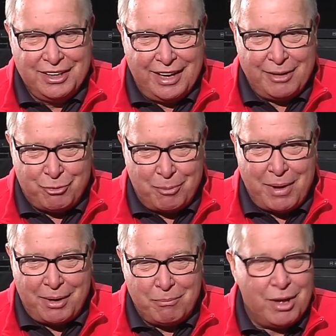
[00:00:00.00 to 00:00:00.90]
And for
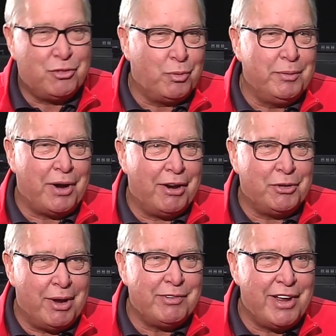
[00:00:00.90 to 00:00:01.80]
about a month, we would
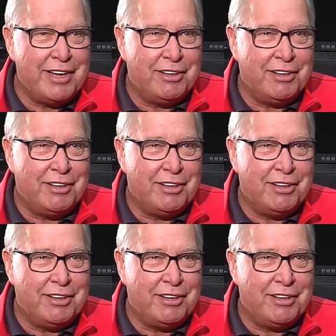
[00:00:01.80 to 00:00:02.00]
argue every night at